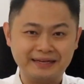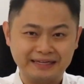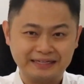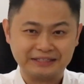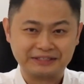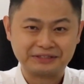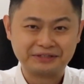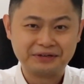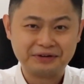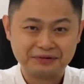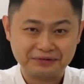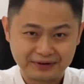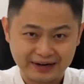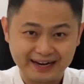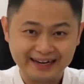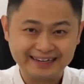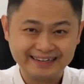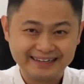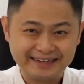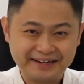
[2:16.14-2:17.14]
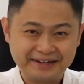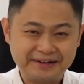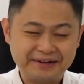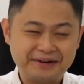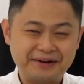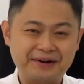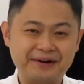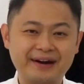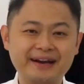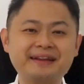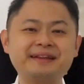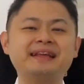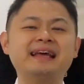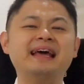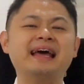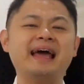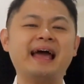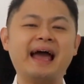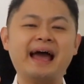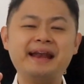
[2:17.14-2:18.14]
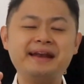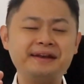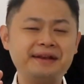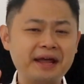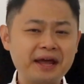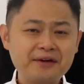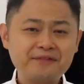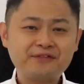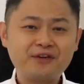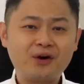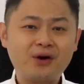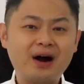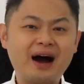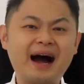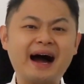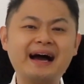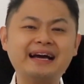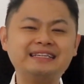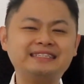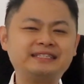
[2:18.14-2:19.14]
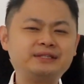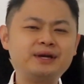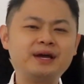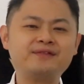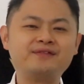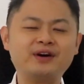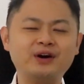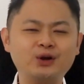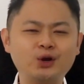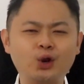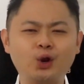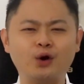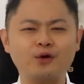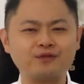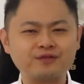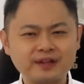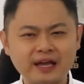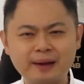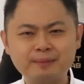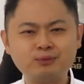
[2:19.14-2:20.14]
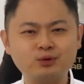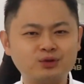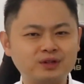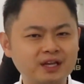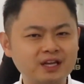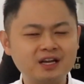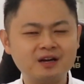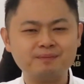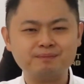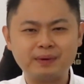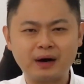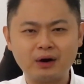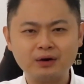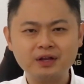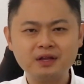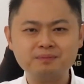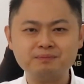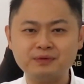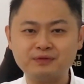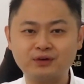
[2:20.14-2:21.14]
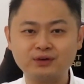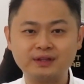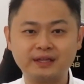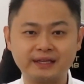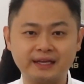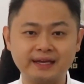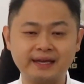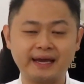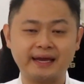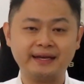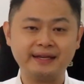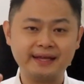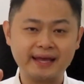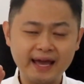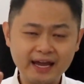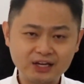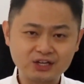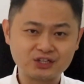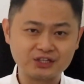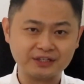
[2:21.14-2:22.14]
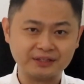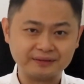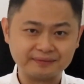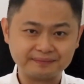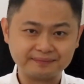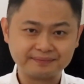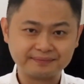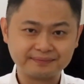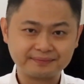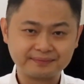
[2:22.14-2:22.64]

kick off the next part, I really appreciate you to click on the like button and the subscribe button, and this will help the channel out tremendously.